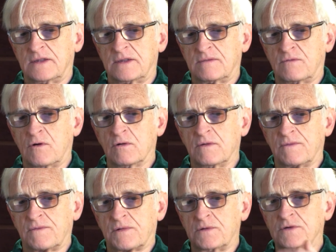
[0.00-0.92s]
the role
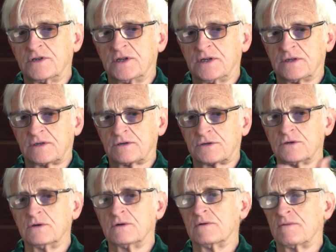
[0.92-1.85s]
of clergy is to
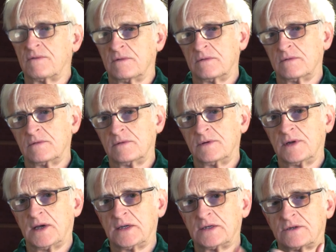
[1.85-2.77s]
serve,
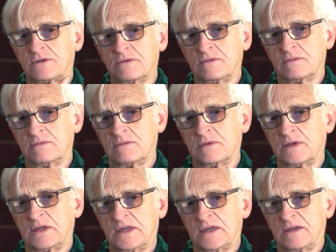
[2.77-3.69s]
not to,
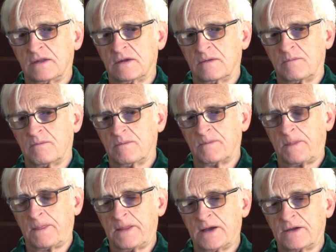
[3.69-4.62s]

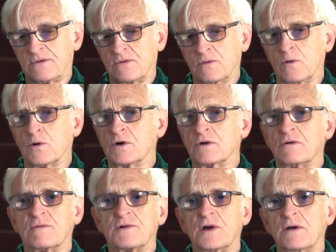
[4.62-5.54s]
not to lord
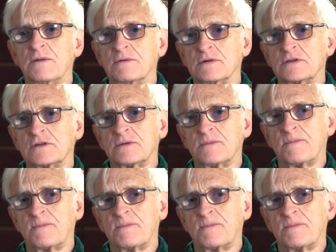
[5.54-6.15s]
over others.